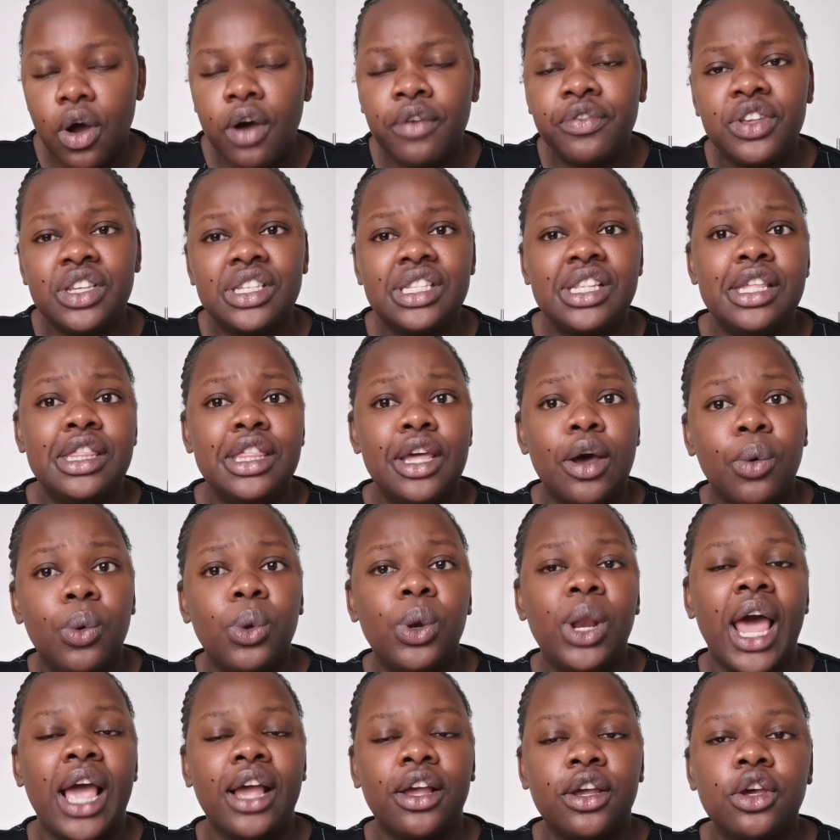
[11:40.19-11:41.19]
Obviously they
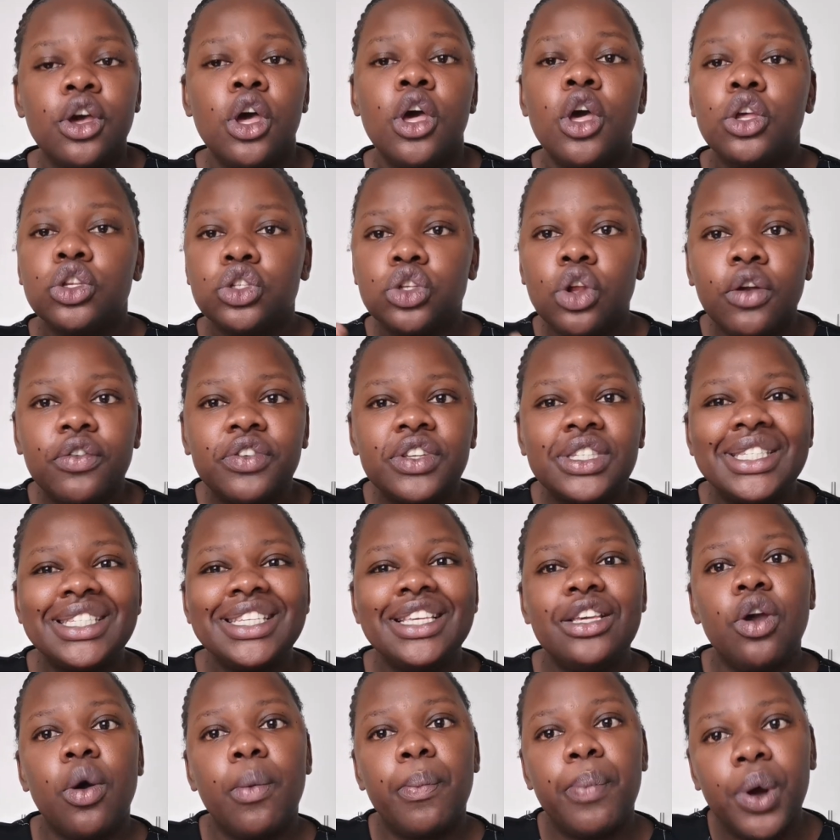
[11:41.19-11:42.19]
will like sort of
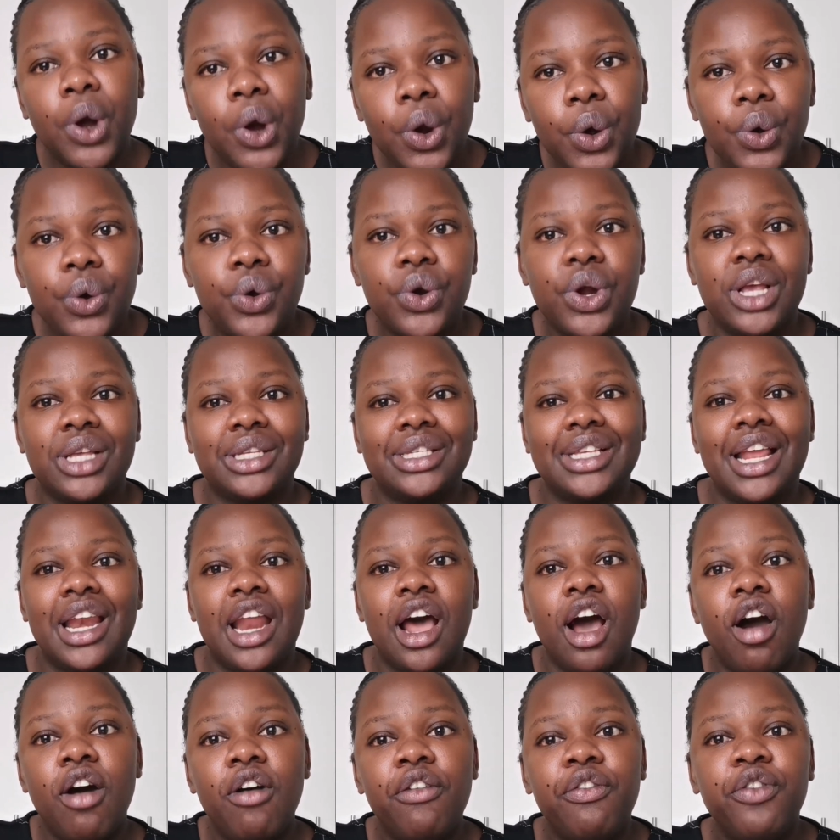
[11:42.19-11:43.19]
see your progress
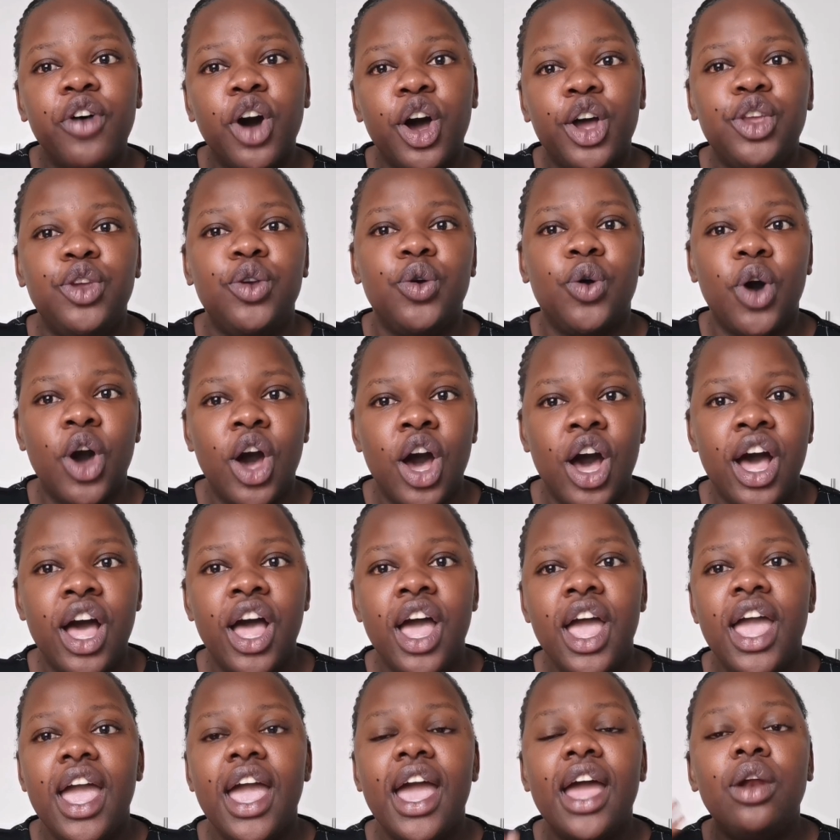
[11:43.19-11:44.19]
and how far you are